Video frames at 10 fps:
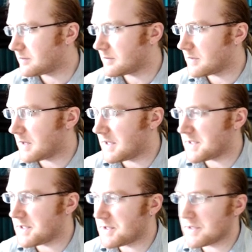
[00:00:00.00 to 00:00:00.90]
Unless
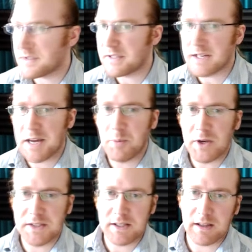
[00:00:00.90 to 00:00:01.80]
it's just a
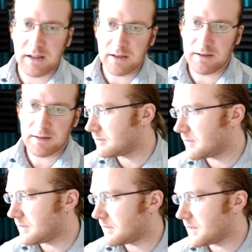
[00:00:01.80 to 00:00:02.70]
time-wasting thing.
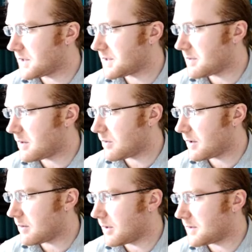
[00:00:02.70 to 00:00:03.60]
This I'm not worried
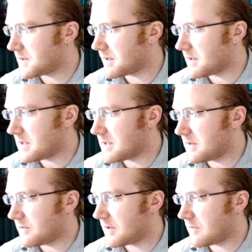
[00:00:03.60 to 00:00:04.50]
about. I don't need to
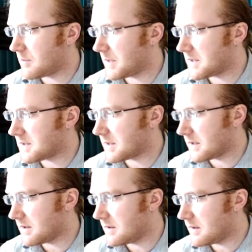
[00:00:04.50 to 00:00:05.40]
defend from that
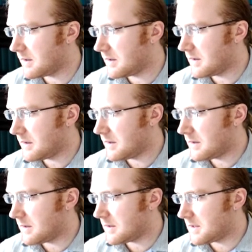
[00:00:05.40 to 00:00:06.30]
side.
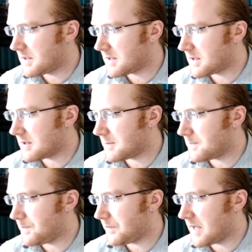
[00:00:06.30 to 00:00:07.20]
This
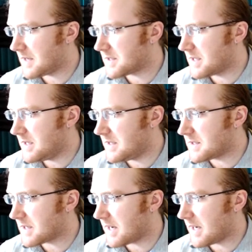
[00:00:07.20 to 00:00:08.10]
has these,
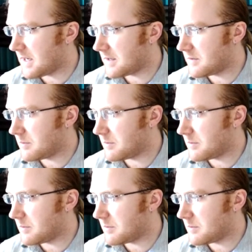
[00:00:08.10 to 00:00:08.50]
kind of,